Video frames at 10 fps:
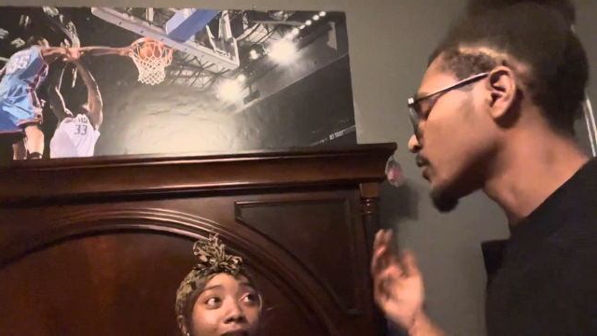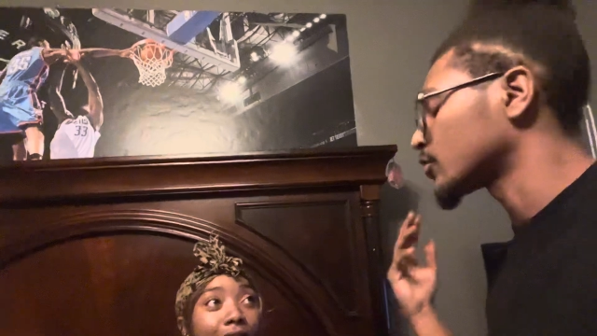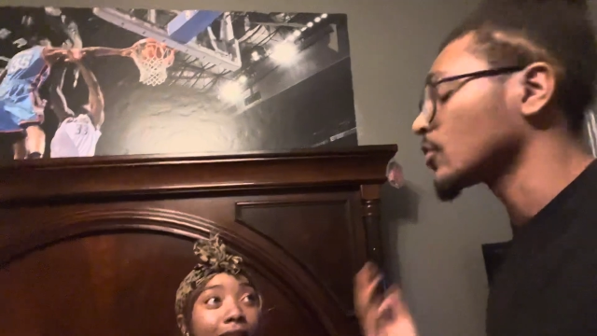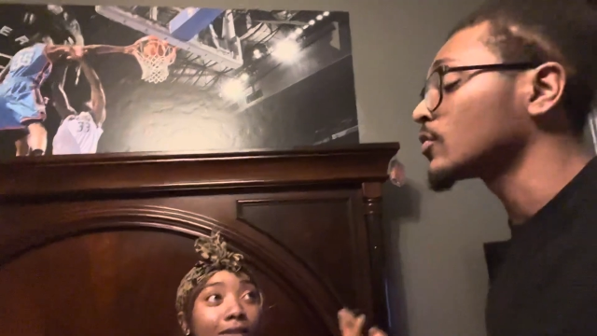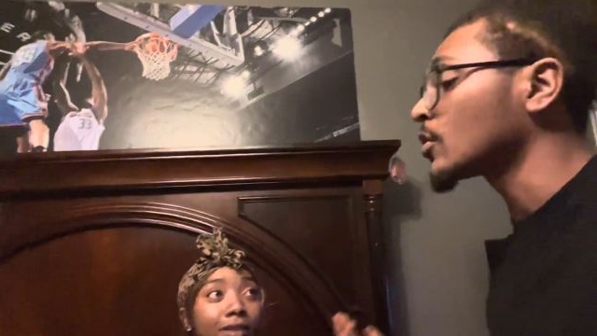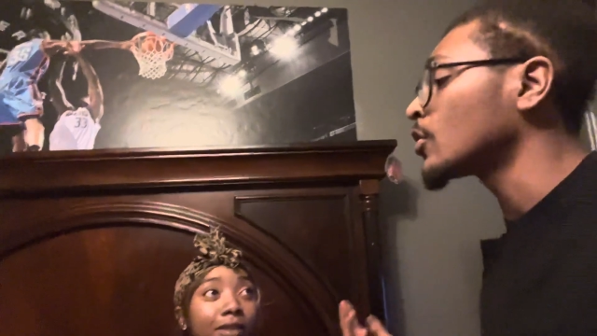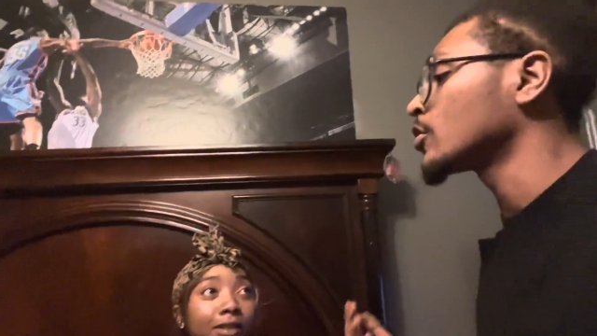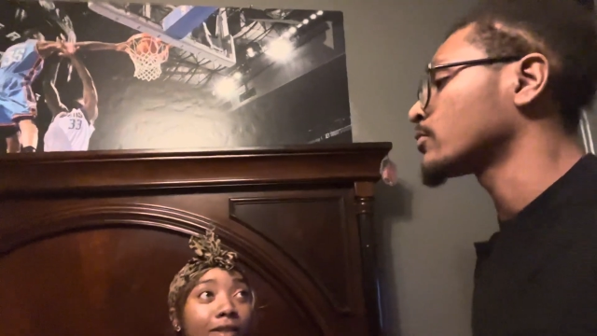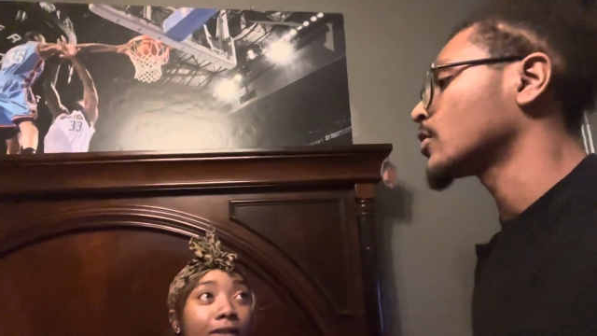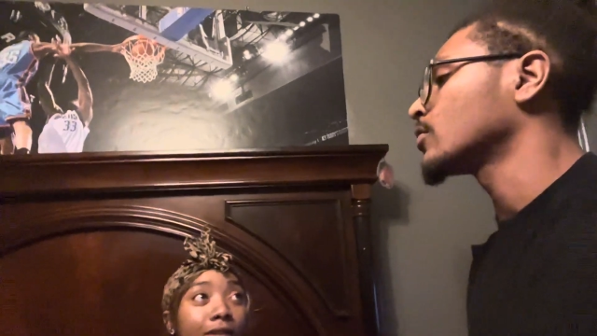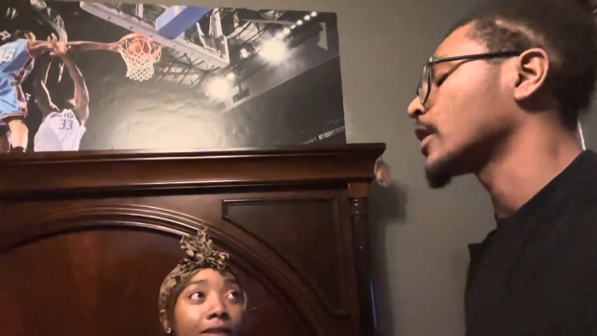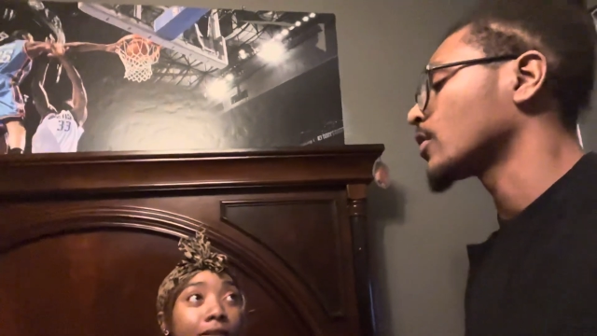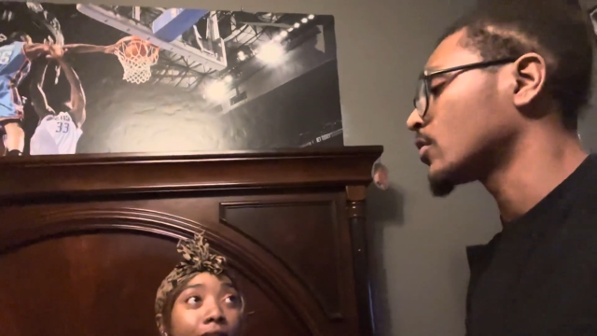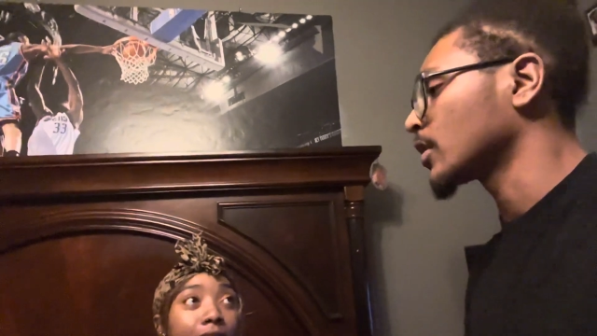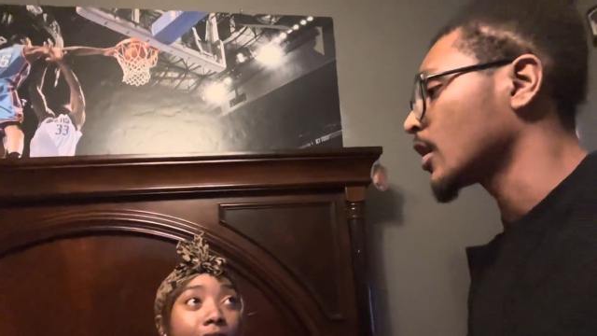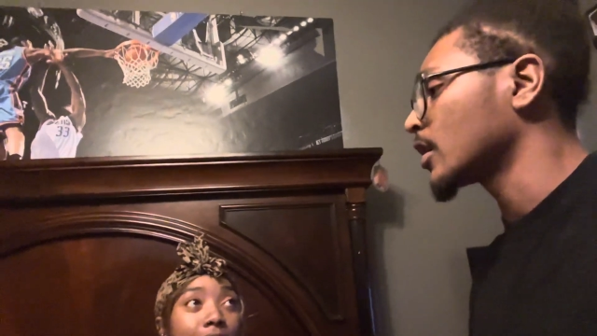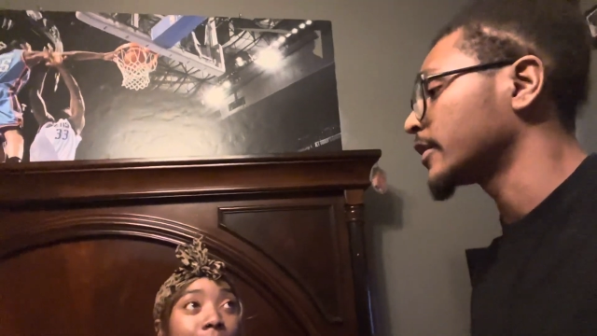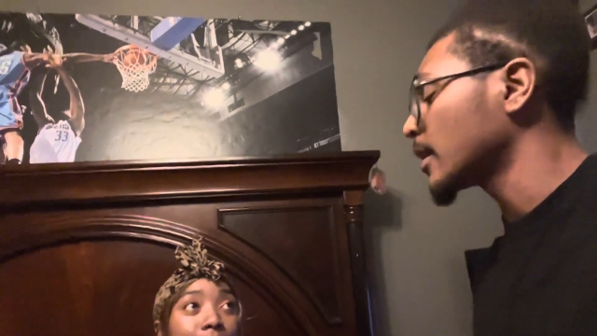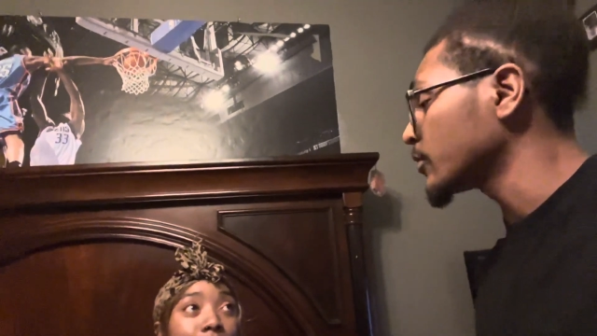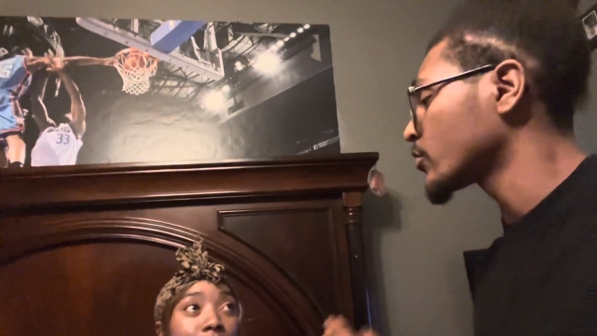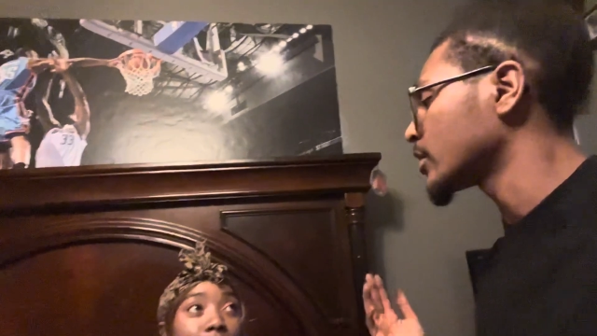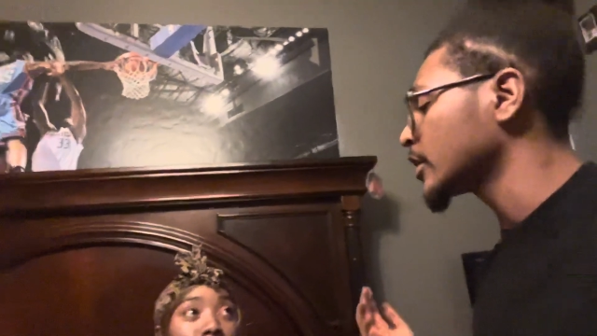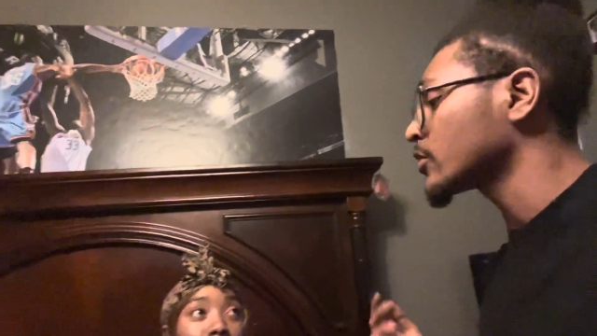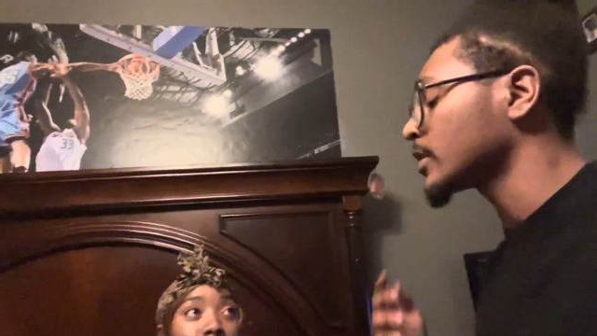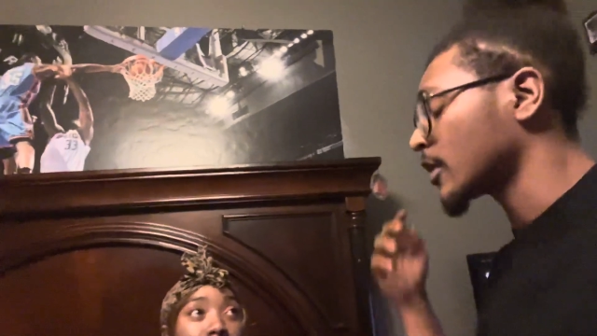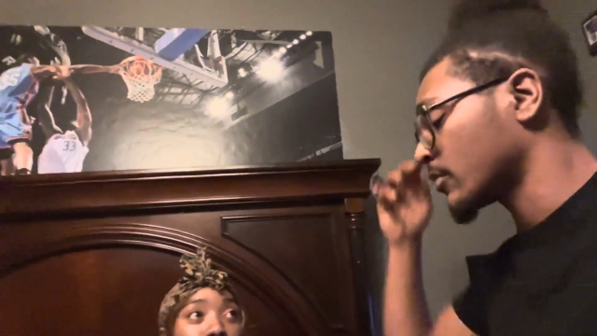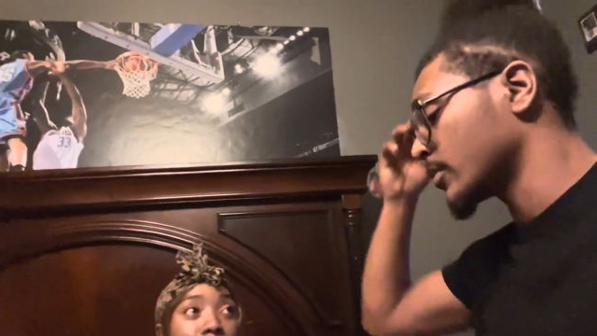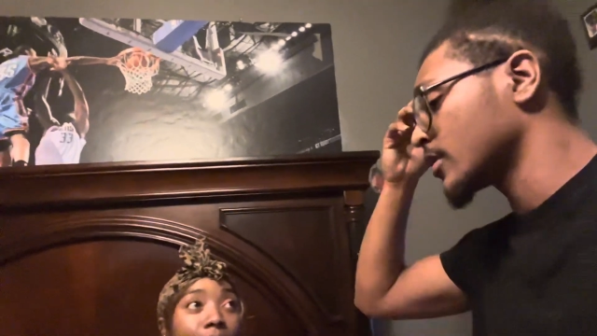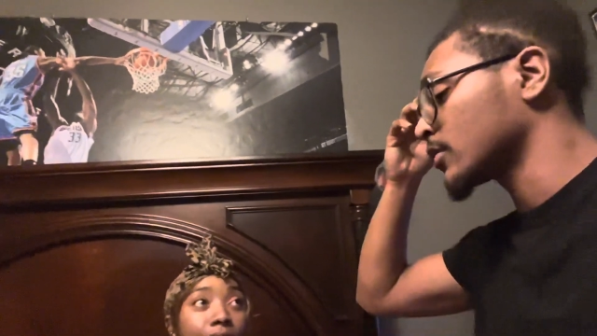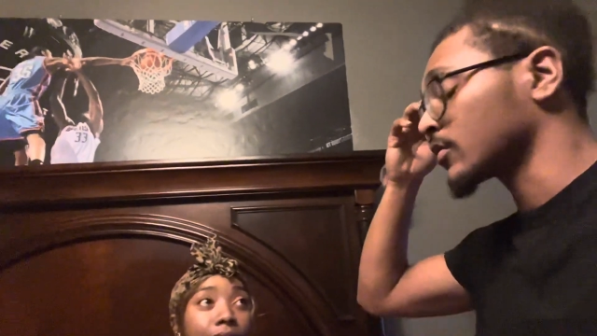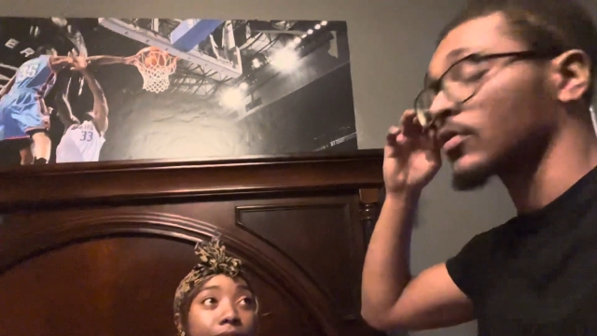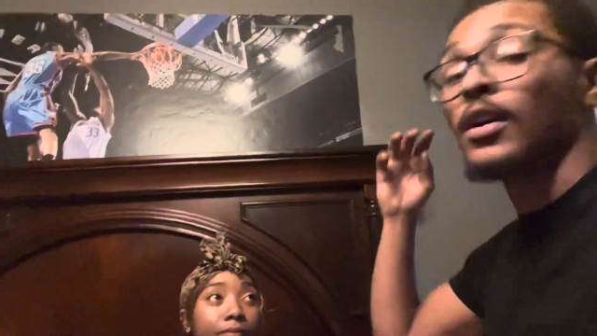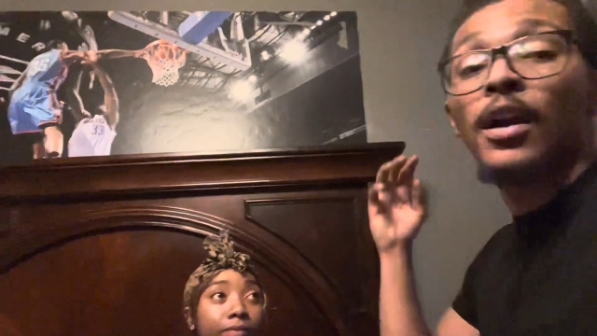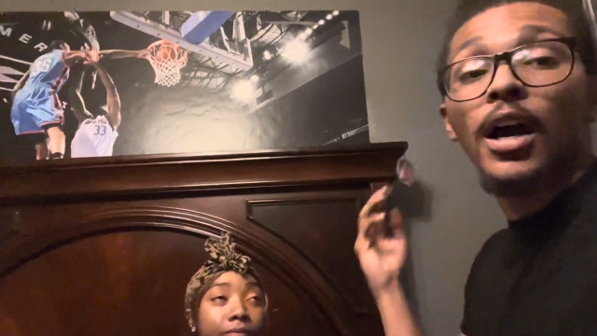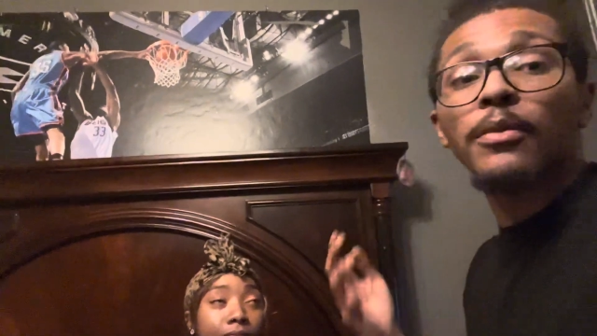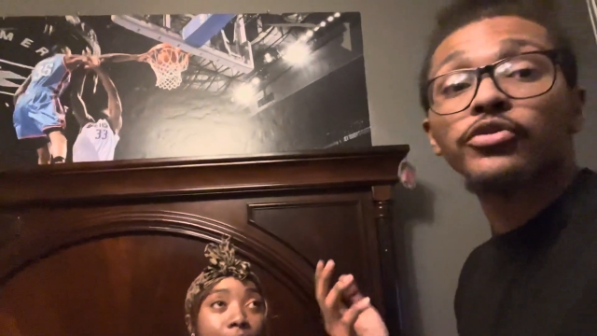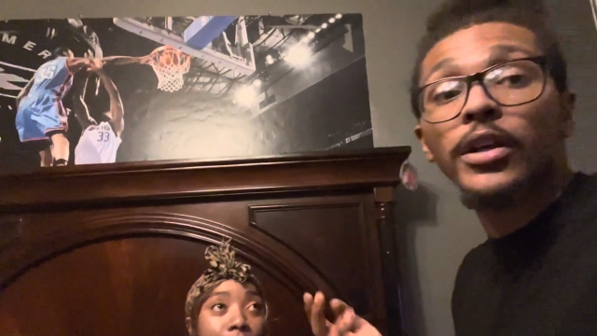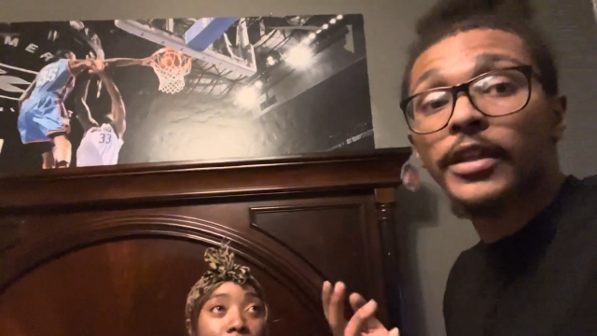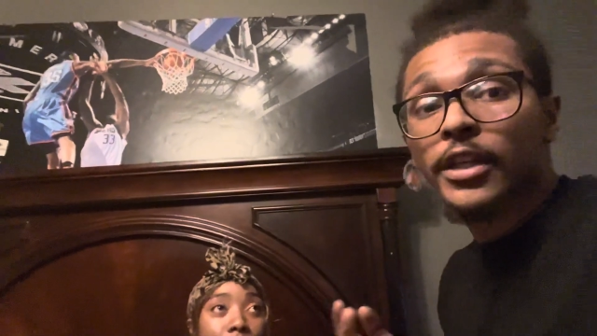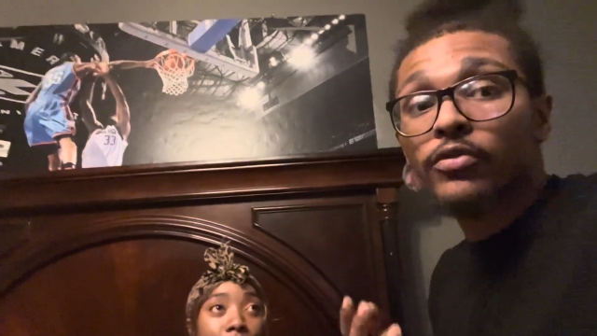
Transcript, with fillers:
Speaker 1: so long, bro. Like, on God, damn near a year now, man. So I'm trying to get